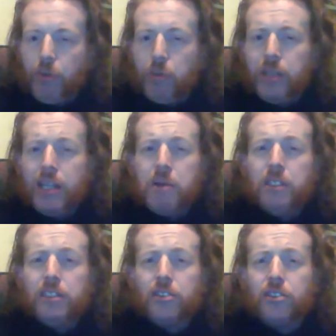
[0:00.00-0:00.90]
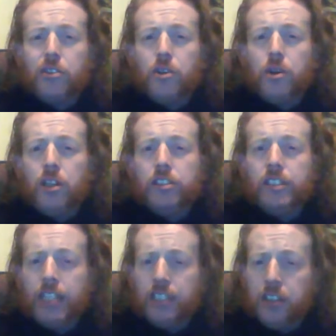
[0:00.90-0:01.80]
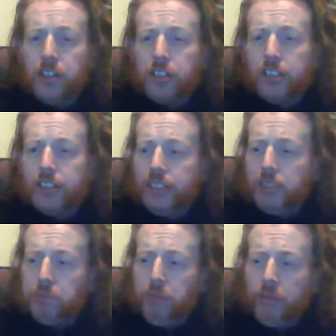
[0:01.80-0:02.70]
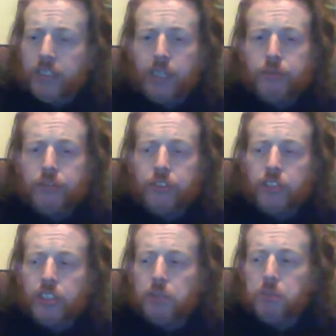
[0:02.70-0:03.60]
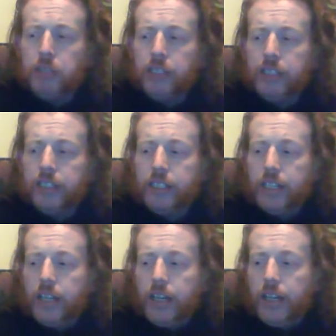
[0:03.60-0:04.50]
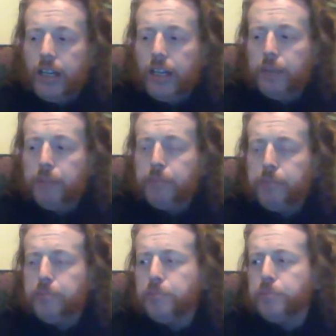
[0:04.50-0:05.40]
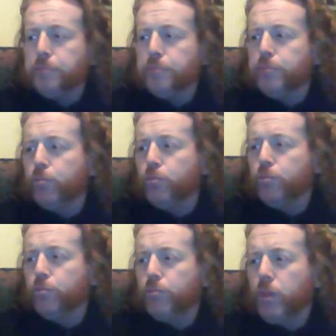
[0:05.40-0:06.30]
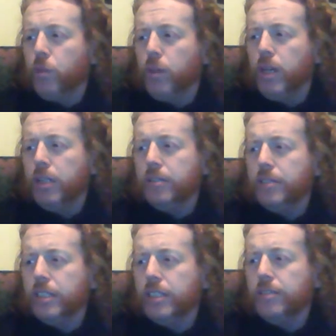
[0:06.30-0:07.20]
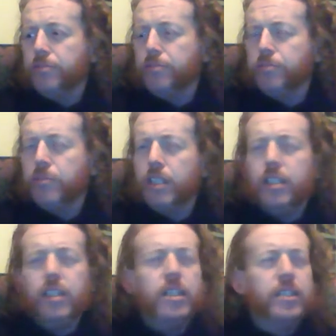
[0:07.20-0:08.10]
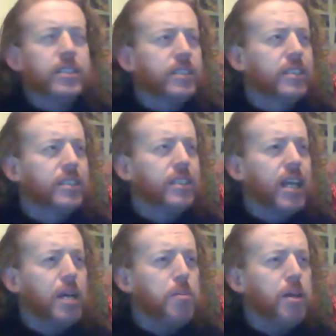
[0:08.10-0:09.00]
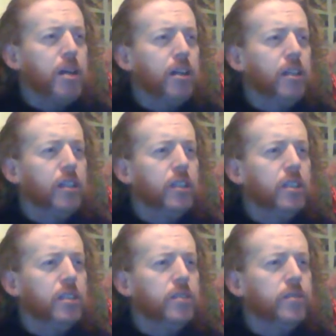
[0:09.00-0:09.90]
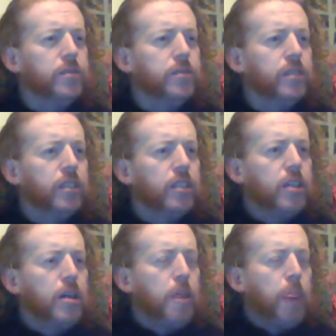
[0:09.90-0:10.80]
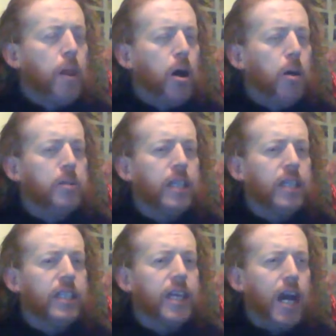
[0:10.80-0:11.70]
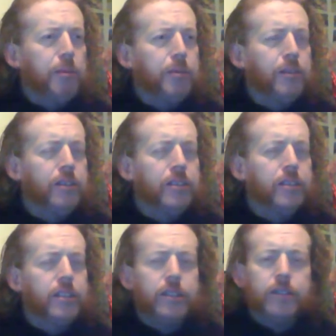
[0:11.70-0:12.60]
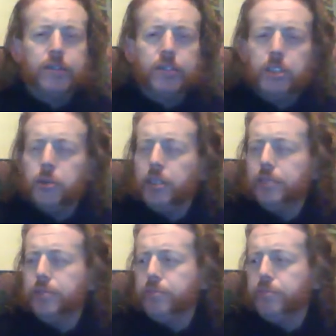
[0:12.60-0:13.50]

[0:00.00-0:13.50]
Well, now it's going on 10 o'clock. It's perfect time to drink this beer. Um, wow, yeah. A slight bit of almost like absinthe to it.